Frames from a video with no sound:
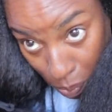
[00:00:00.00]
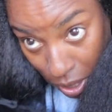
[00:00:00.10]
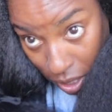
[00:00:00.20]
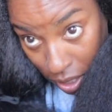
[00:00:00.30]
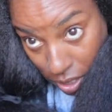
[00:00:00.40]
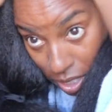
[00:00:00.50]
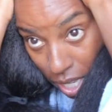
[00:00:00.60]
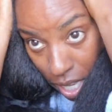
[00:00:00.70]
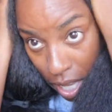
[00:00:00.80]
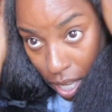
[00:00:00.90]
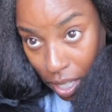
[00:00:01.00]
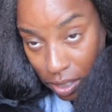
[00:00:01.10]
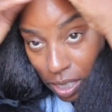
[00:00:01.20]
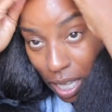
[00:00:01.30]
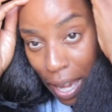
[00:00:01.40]
because
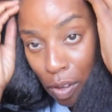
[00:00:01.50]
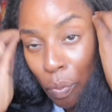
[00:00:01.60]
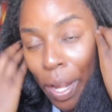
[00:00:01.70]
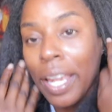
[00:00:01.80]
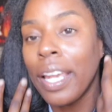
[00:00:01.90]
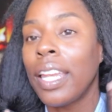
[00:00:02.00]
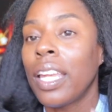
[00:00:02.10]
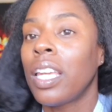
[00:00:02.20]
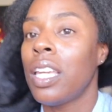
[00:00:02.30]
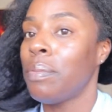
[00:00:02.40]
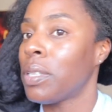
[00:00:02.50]
it's lightweight and it keeps